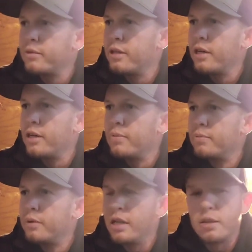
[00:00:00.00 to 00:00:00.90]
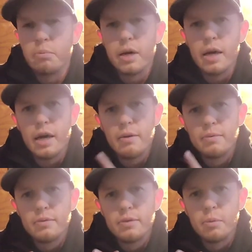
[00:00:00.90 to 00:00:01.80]
hit the bed.
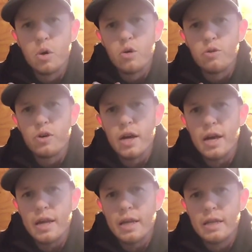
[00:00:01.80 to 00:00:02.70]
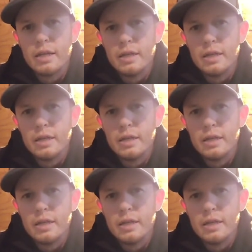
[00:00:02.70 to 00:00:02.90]
Tomorrow's Friday.